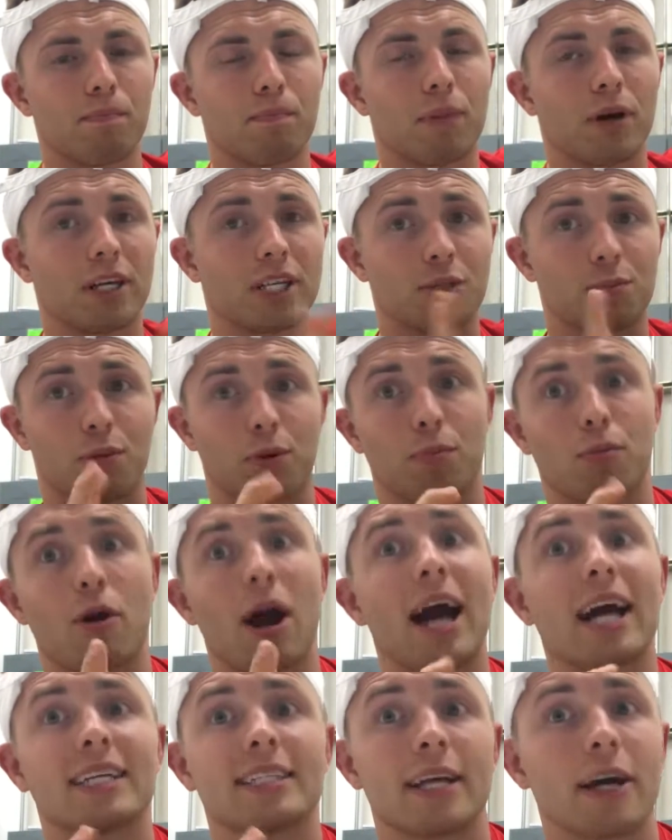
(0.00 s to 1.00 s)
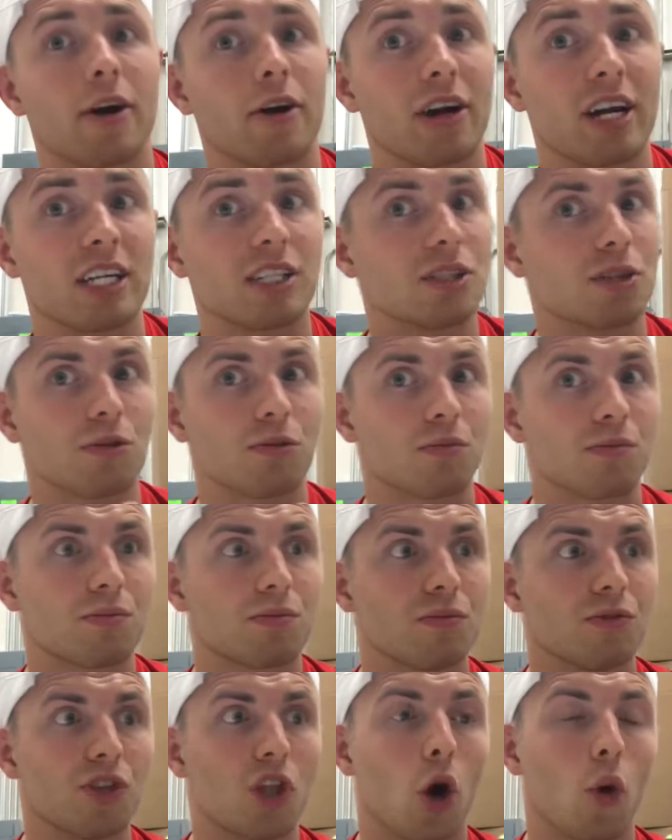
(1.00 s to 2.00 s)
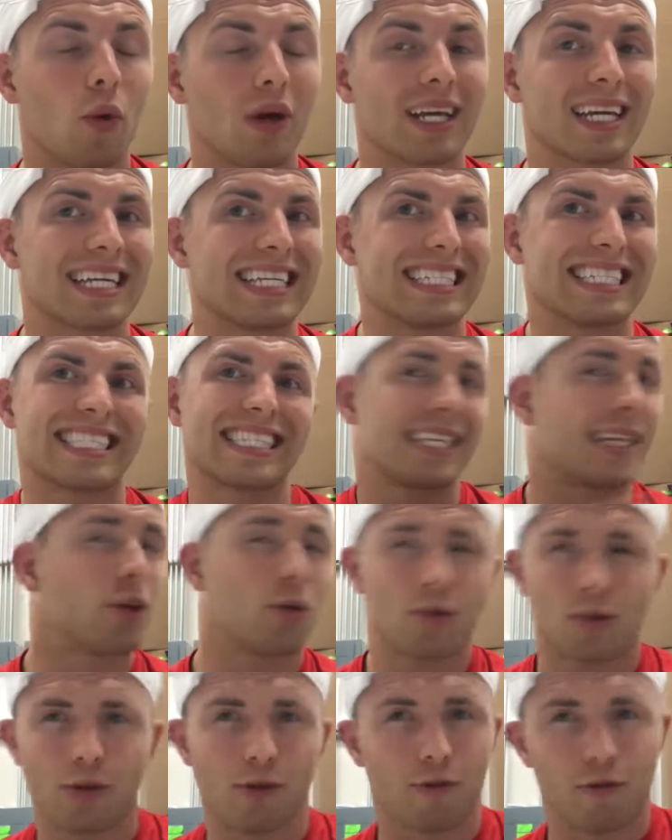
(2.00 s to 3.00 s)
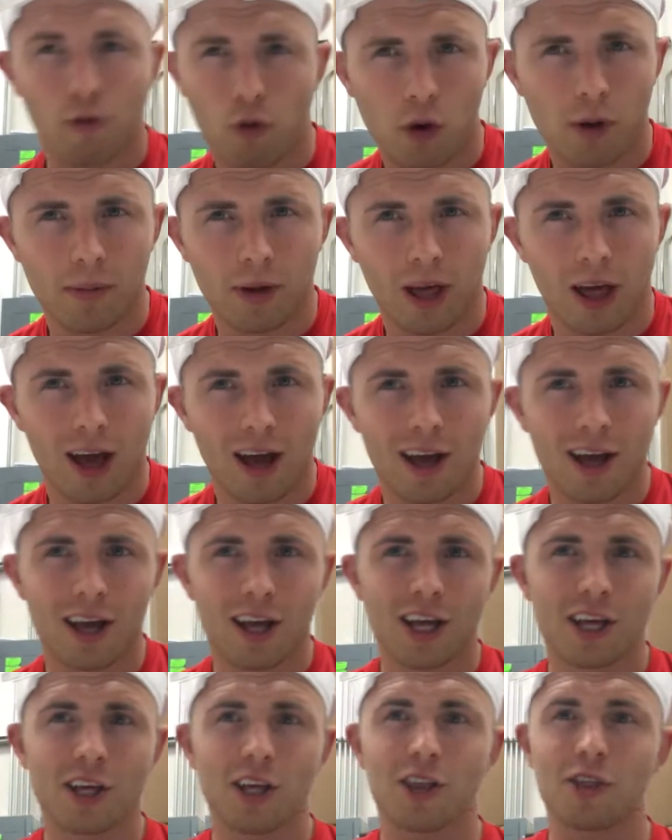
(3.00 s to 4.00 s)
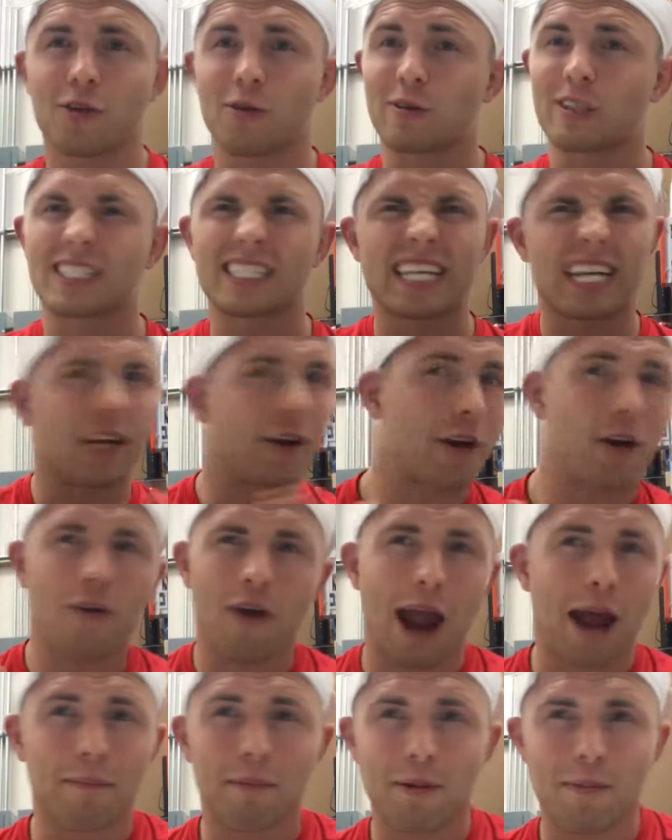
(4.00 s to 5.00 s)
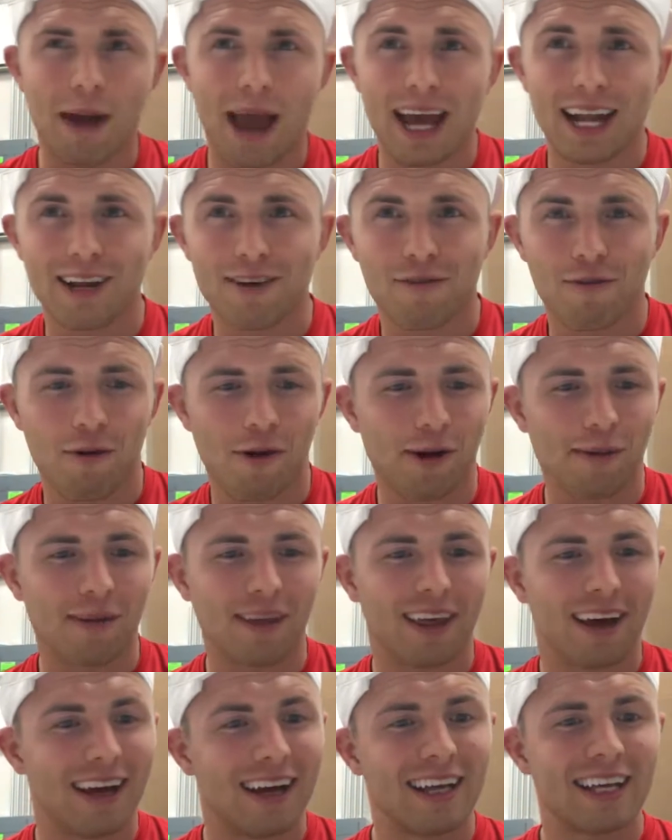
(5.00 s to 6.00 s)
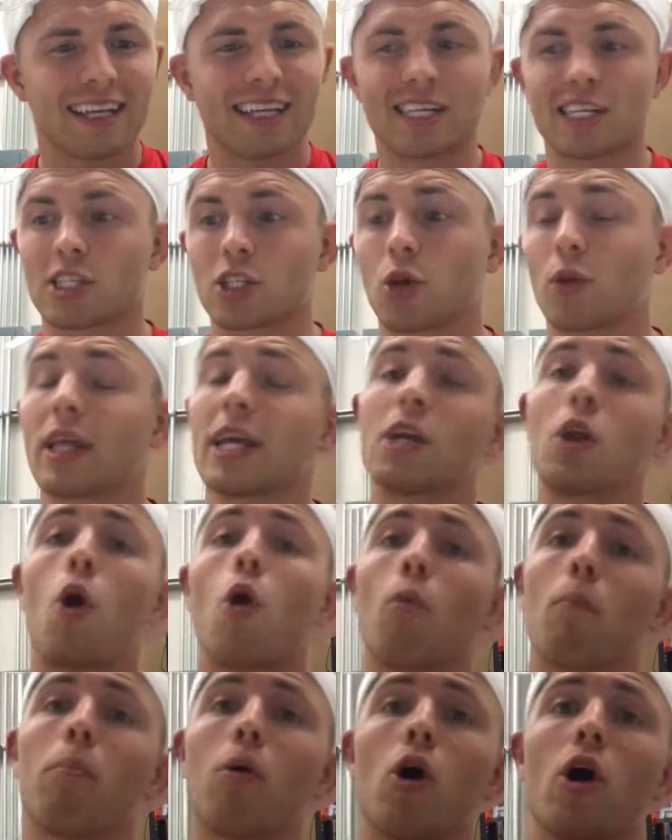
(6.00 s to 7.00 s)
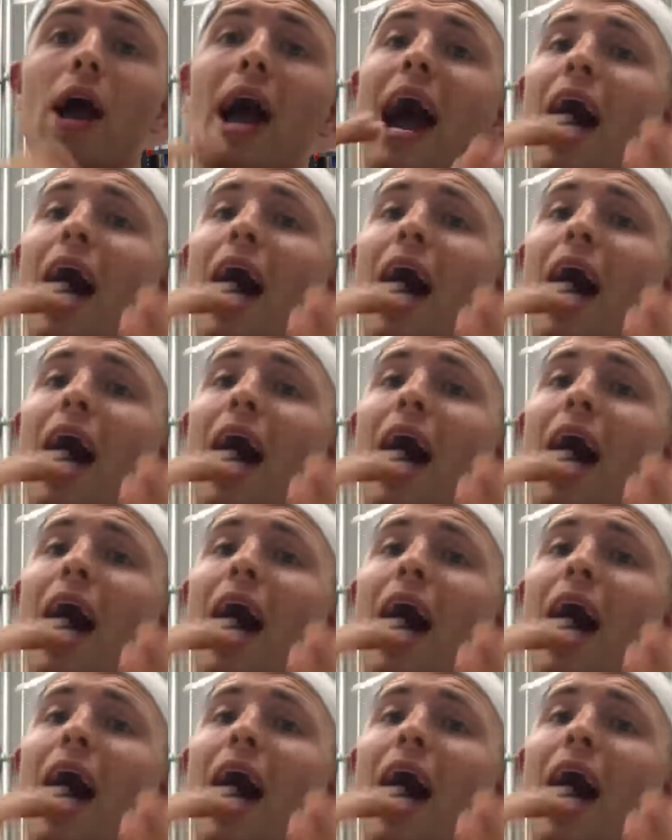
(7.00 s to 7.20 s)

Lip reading: but it's proprietary, so no one can steal their formula, their secret Krabby Patty formula. So they don't put